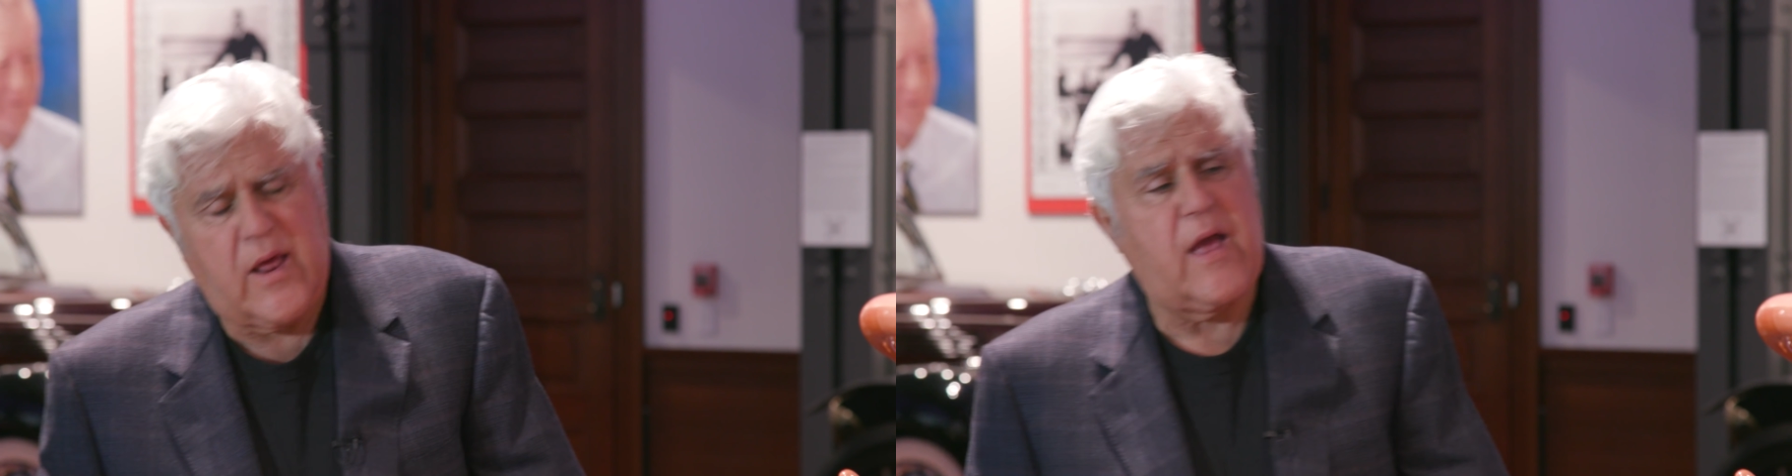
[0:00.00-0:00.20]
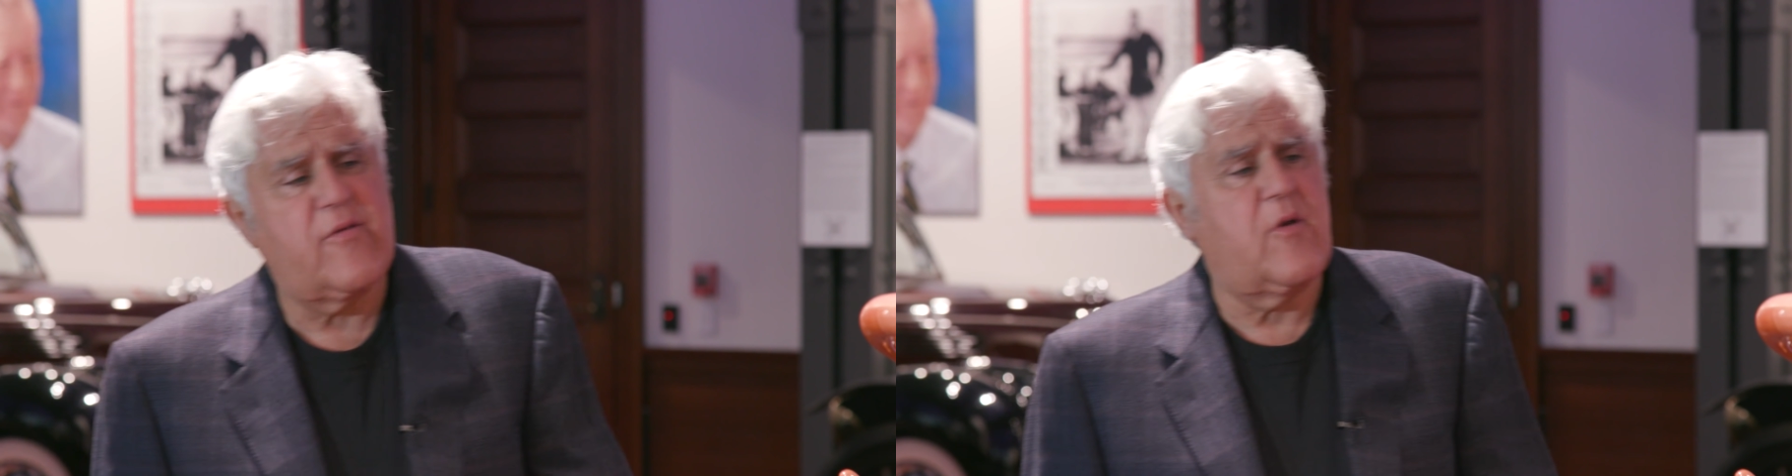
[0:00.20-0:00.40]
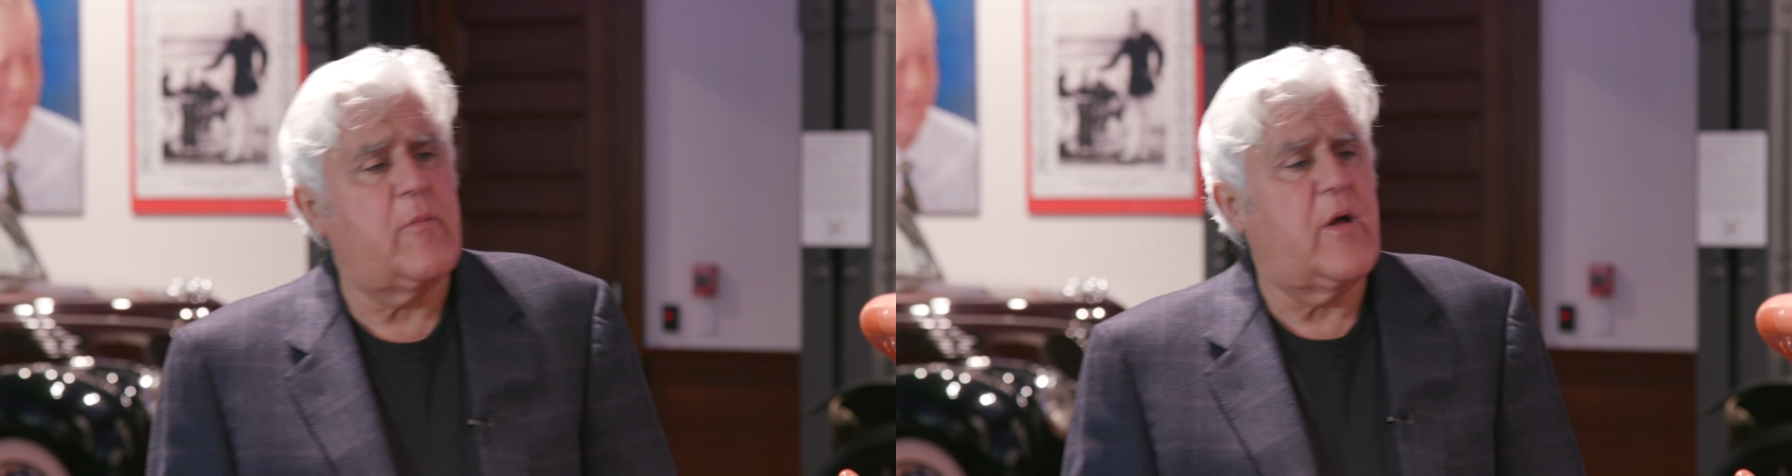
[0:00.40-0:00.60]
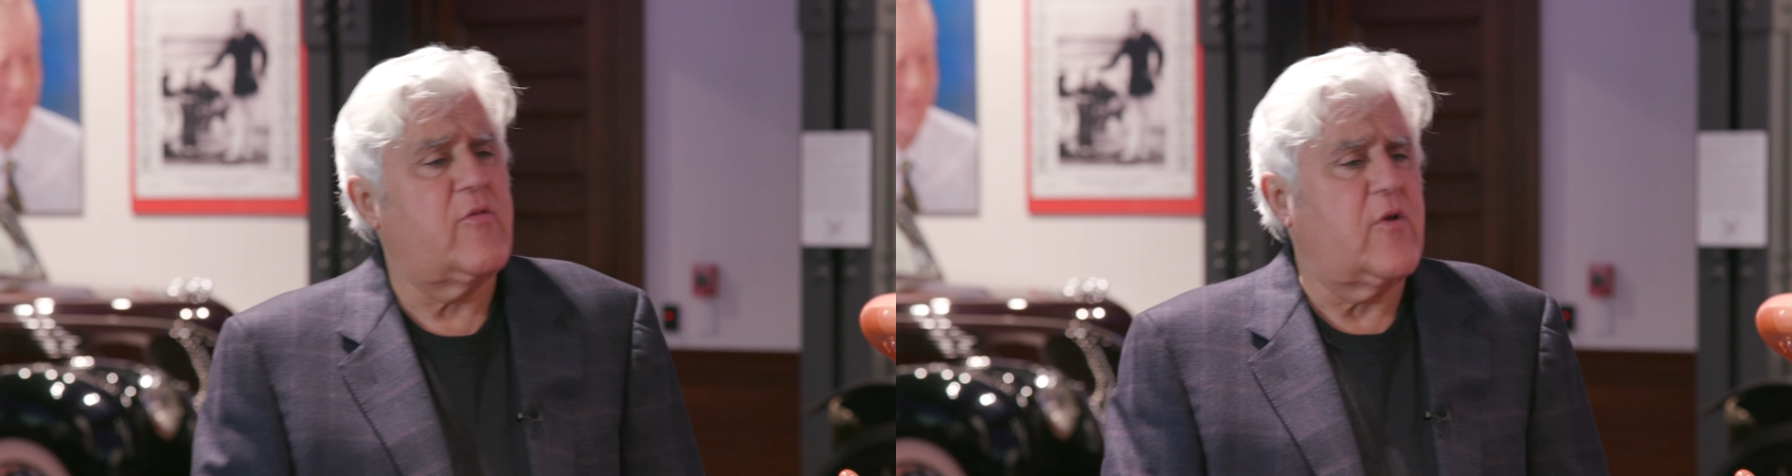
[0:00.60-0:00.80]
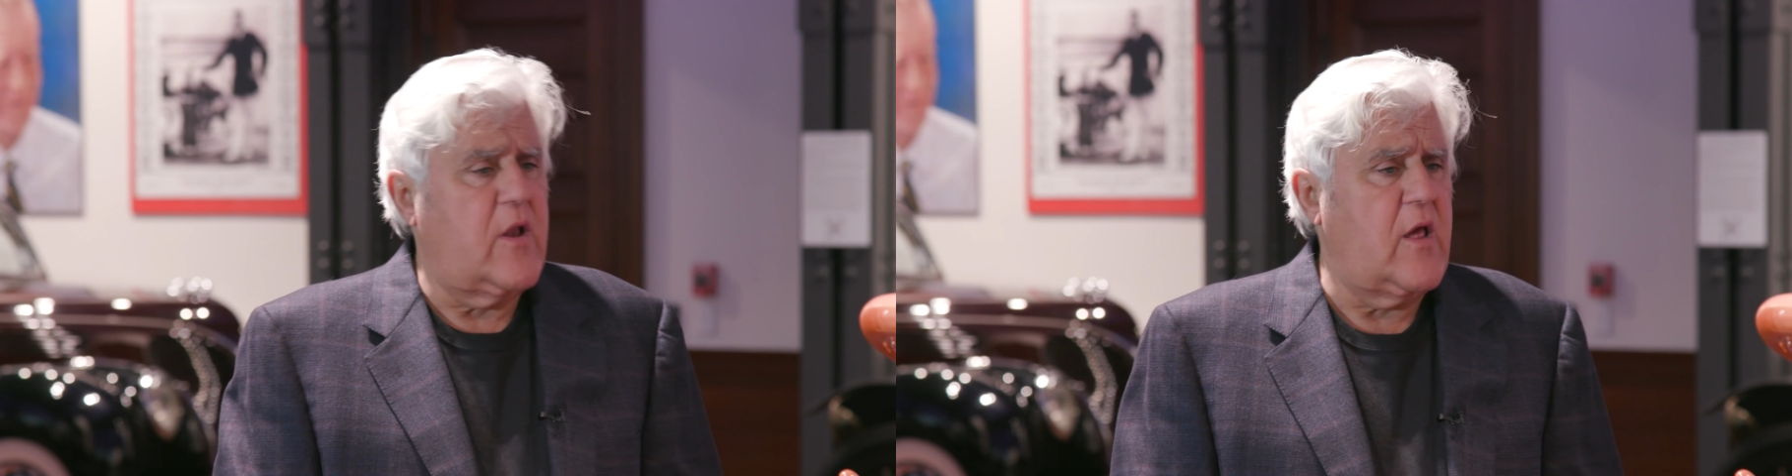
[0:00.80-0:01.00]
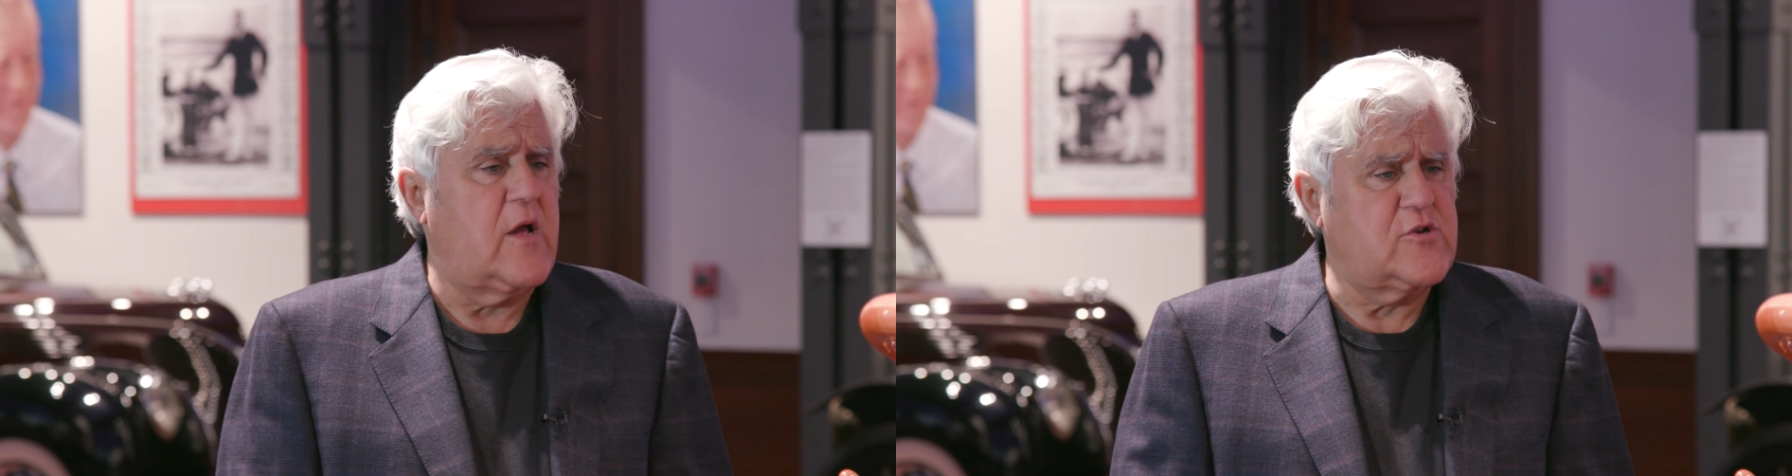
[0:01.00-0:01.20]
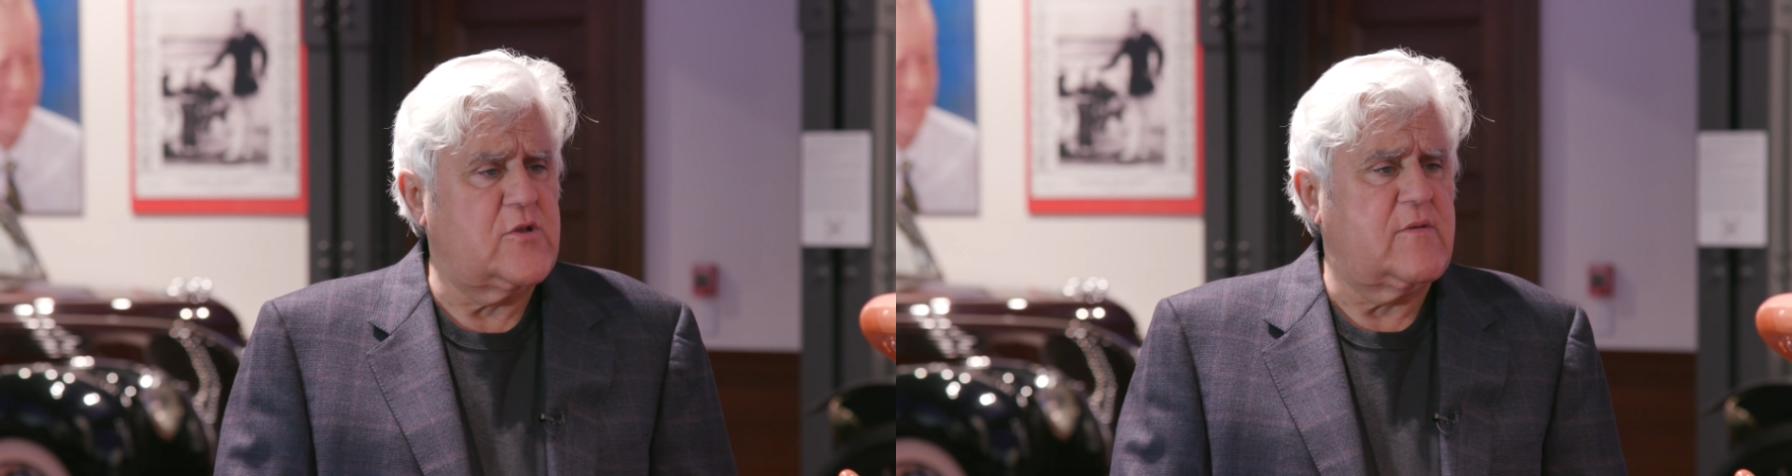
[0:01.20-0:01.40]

to ask about the clutch,